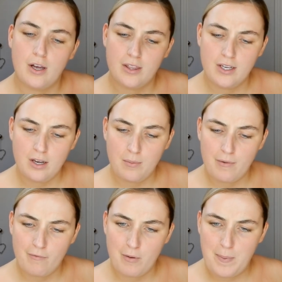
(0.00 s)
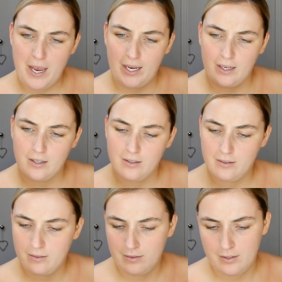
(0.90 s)
think I went for pink.
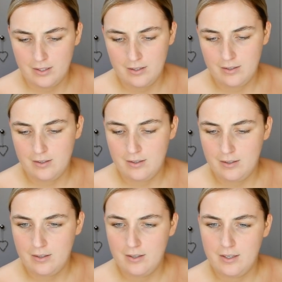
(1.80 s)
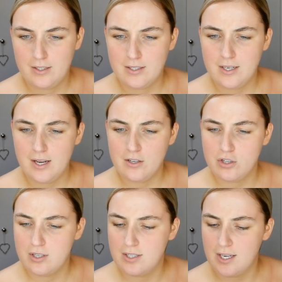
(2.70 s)
It doesn't
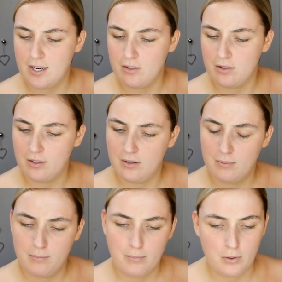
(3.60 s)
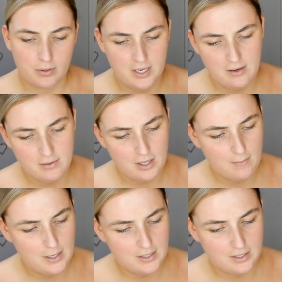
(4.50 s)
actually say on the box. How are they
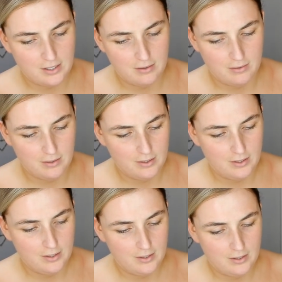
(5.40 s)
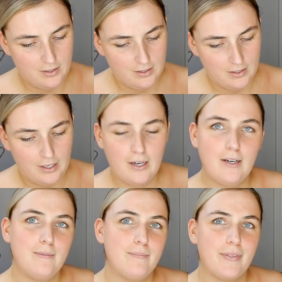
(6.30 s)
meant to know?
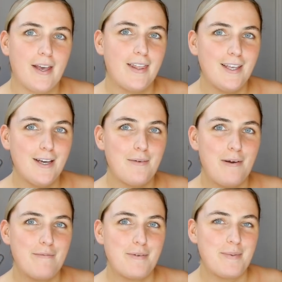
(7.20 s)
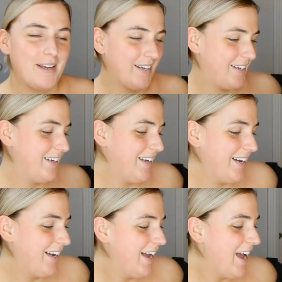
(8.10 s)
I think I went for pink.
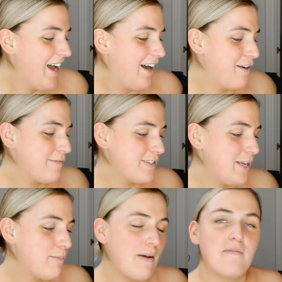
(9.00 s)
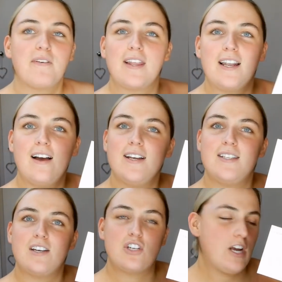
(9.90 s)
I obviously went for the
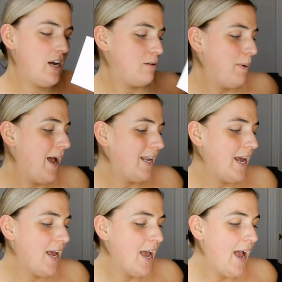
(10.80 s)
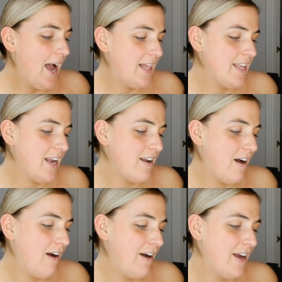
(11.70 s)
lighter shade palette, and then
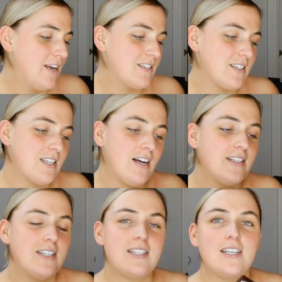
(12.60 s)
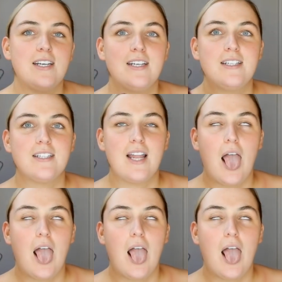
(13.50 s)
I decided to